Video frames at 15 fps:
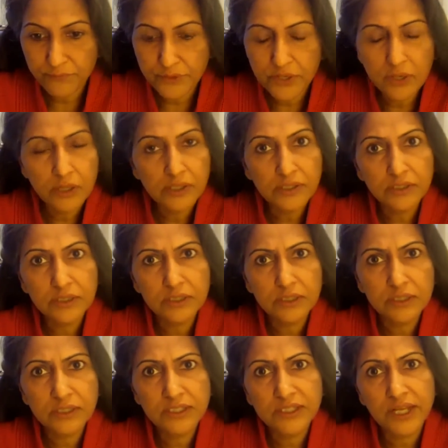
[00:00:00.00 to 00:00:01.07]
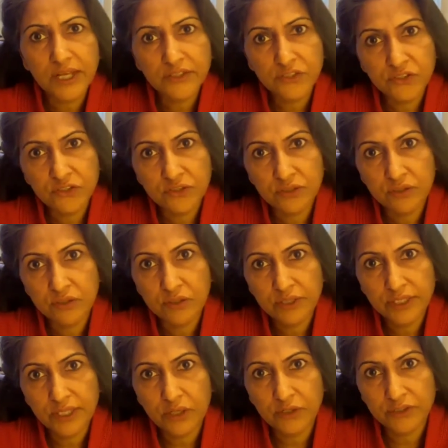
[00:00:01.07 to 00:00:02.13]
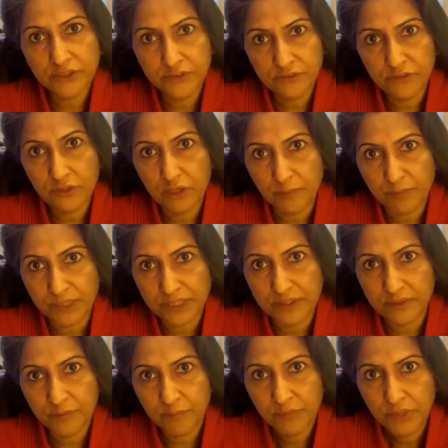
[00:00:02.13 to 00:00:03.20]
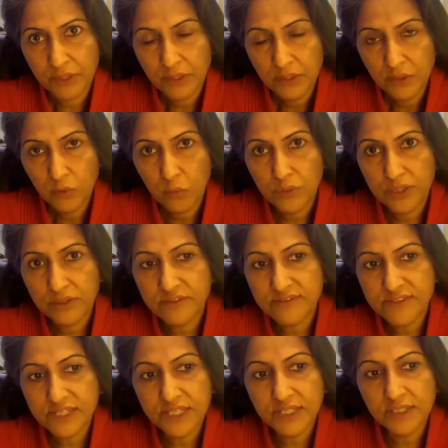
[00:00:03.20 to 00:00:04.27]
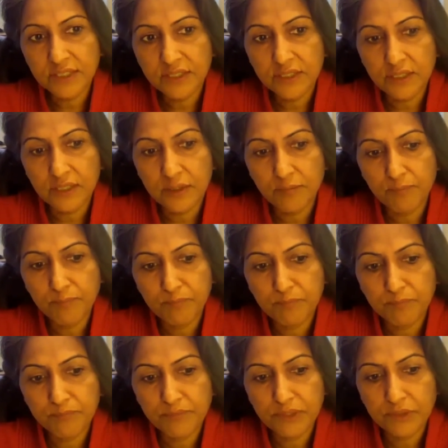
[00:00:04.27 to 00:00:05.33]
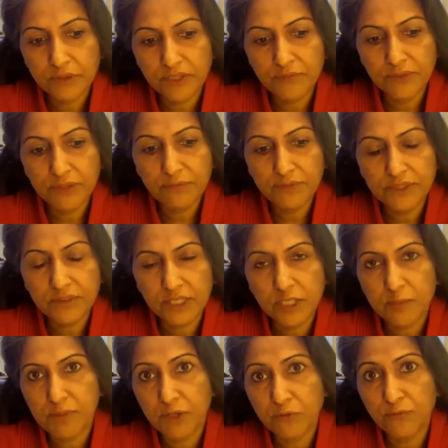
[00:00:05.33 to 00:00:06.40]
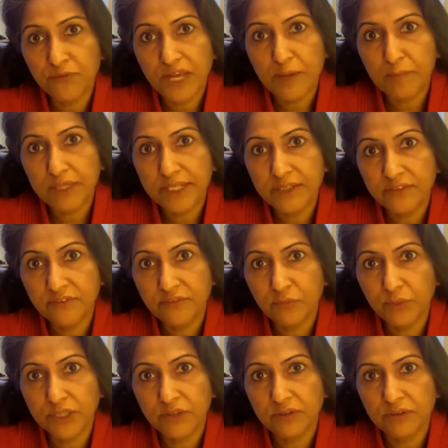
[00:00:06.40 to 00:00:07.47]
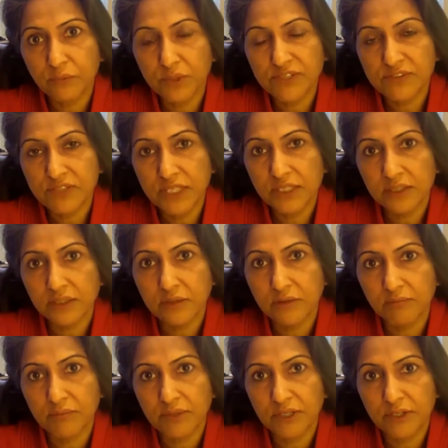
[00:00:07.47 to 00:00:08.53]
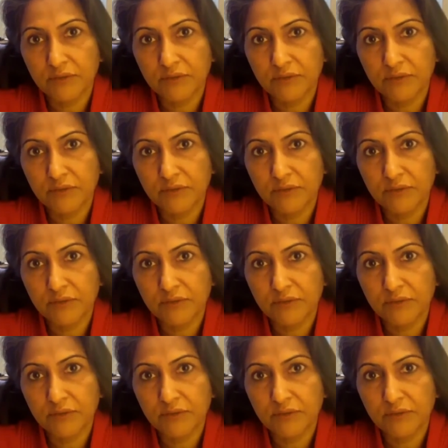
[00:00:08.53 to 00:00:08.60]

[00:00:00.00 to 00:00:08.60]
not touched on this topic. We're seeing, even if we think about families, we're seeing a